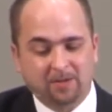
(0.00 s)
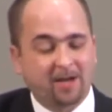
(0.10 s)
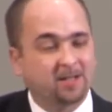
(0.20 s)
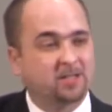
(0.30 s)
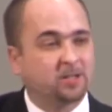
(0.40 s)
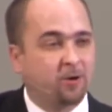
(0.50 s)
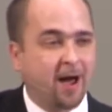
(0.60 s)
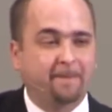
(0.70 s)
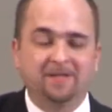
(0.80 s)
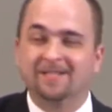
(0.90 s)
and it still
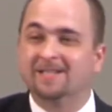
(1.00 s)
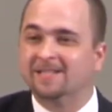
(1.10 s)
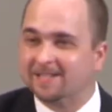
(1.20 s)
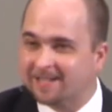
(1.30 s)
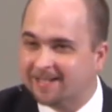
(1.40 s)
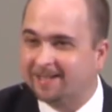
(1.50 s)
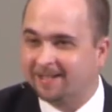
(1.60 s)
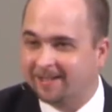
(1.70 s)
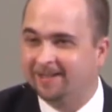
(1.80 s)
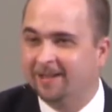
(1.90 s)
happens
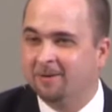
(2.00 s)
consistently